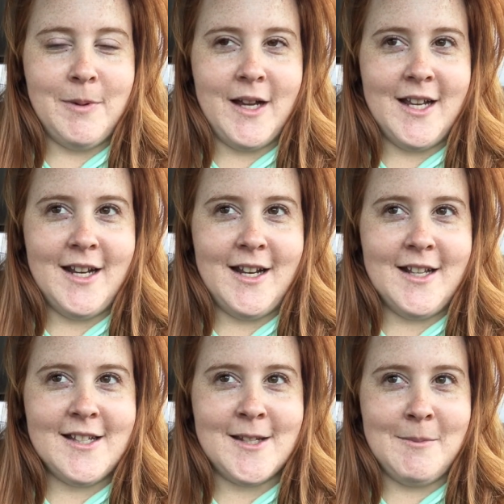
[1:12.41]
but
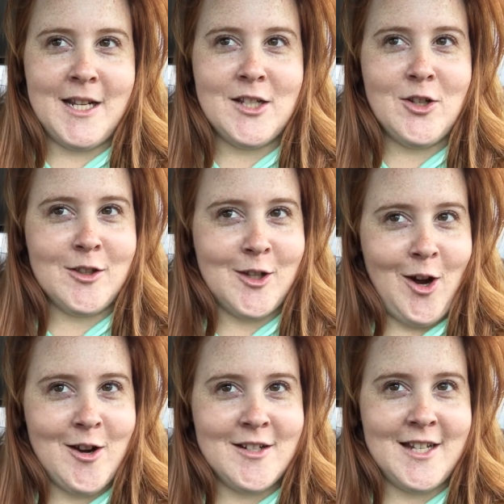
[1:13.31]
somebody took the
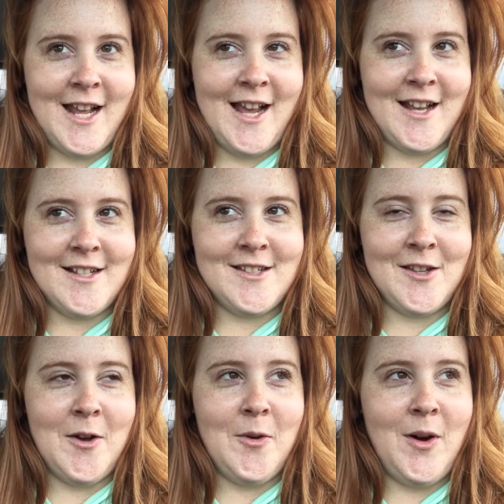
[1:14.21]
cart today,
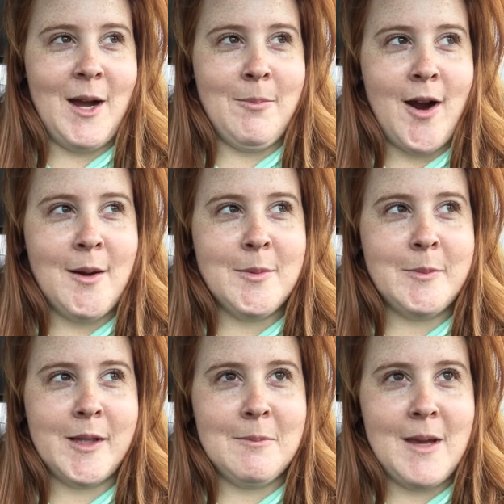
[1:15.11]
so I
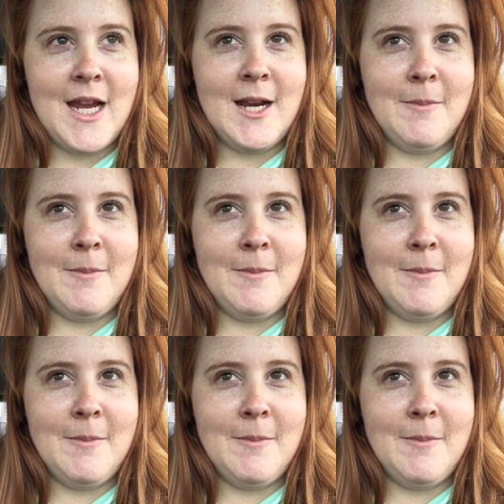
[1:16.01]
probably made